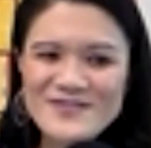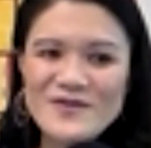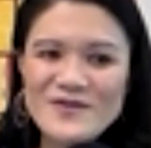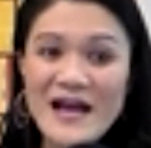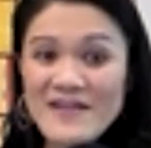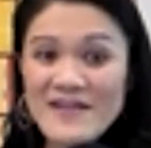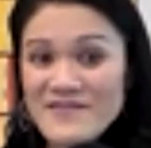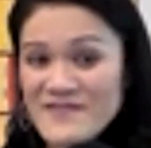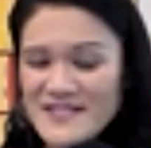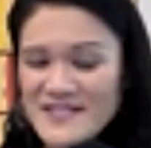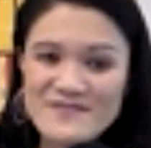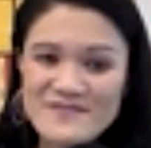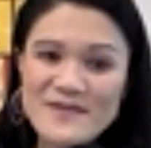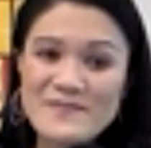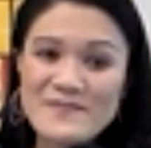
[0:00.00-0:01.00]
So I
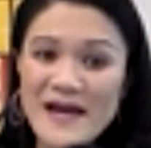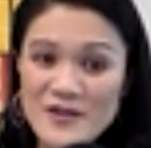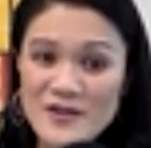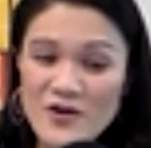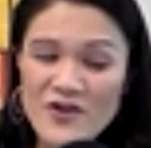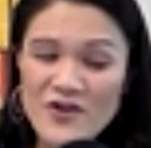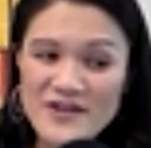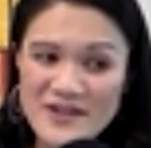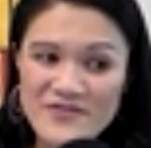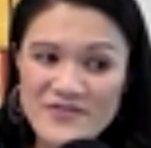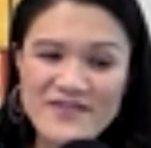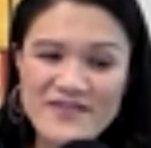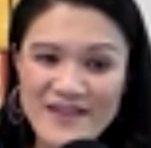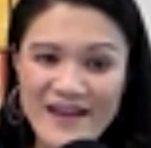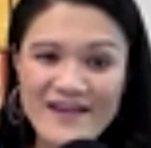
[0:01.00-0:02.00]
invested in my backyard here in
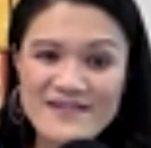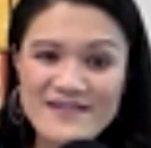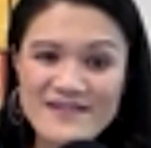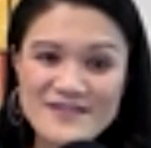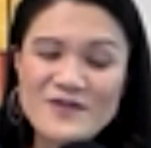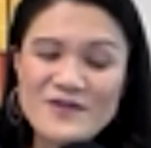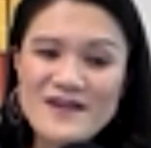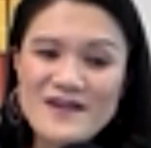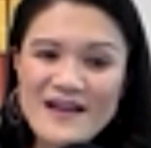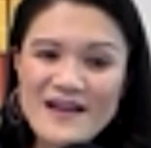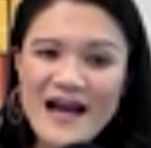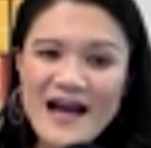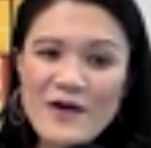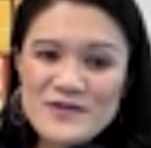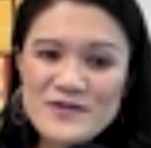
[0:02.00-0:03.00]
Atlanta. So
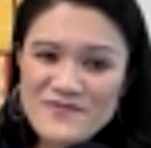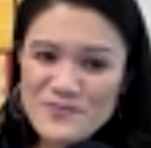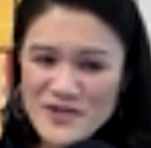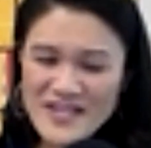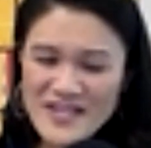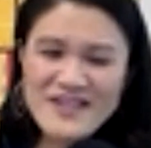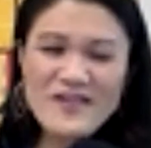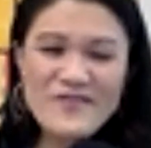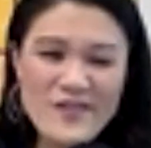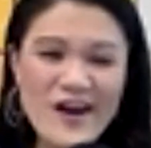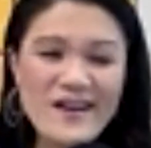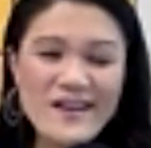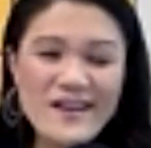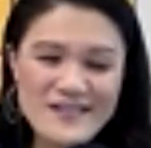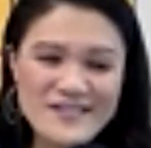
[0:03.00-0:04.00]
I was pretty
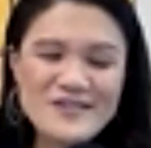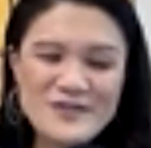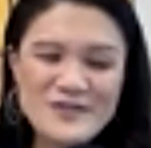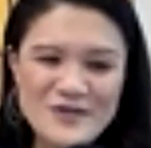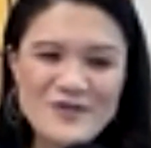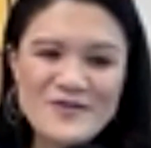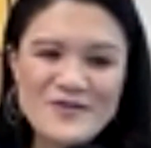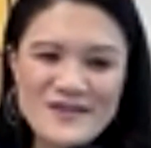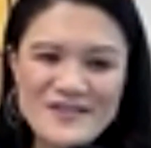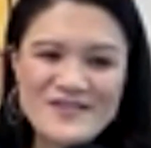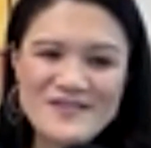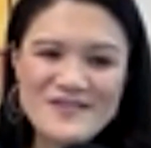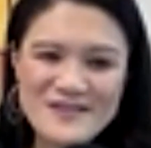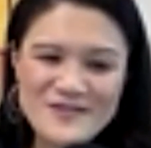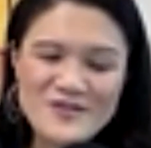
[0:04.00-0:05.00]
confined, you know, in,
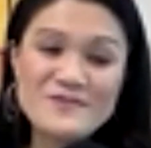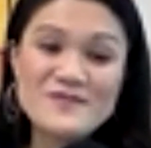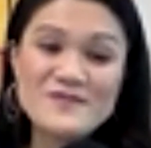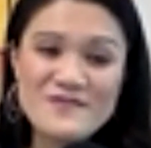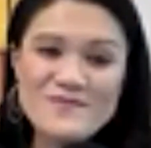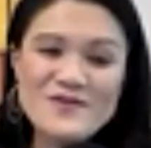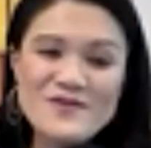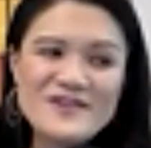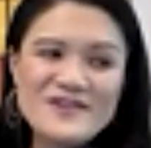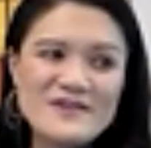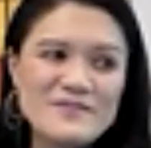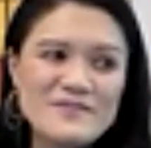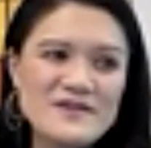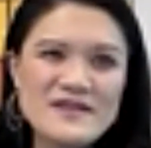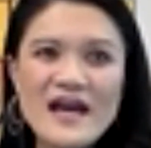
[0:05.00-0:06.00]
in terms of
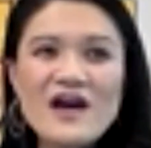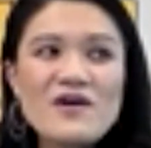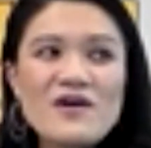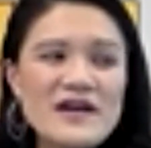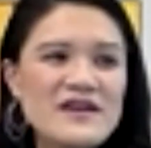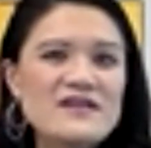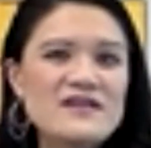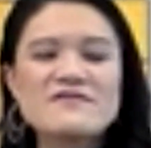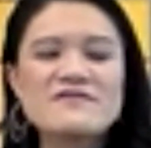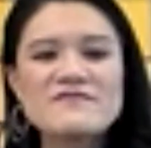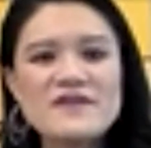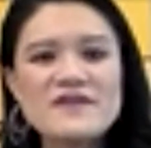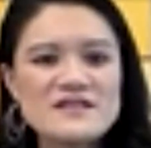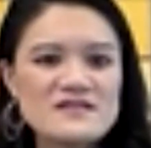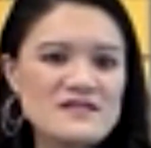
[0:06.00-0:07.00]
market. But now I get to
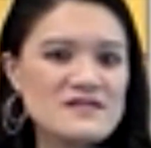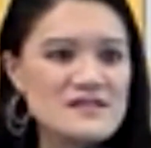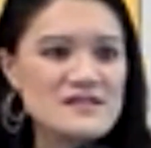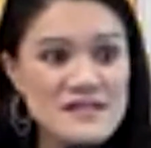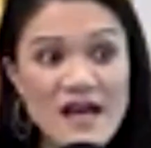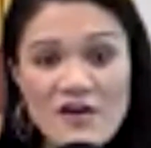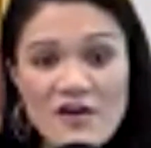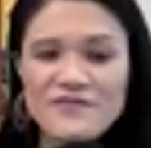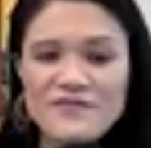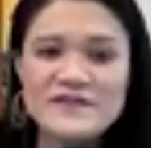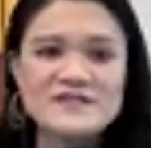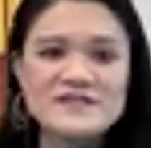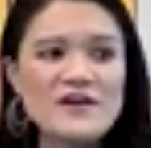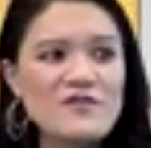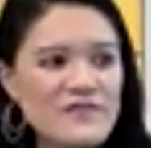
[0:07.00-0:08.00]
invest in the South, the
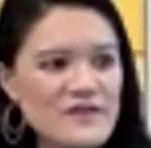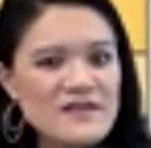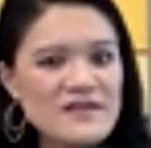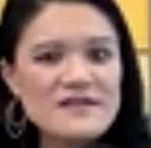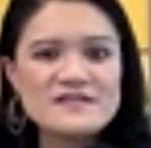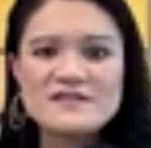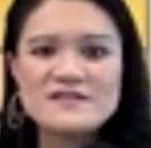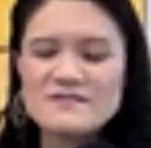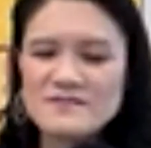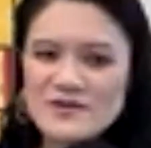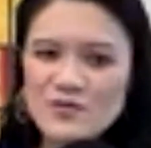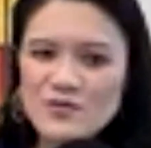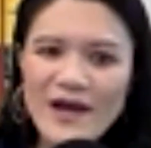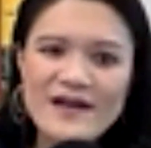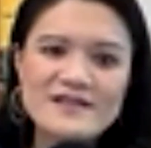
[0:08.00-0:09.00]
Southeast, and the
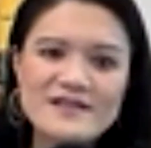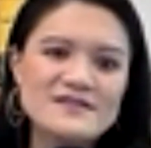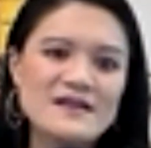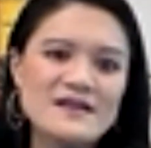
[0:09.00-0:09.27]
Midwest.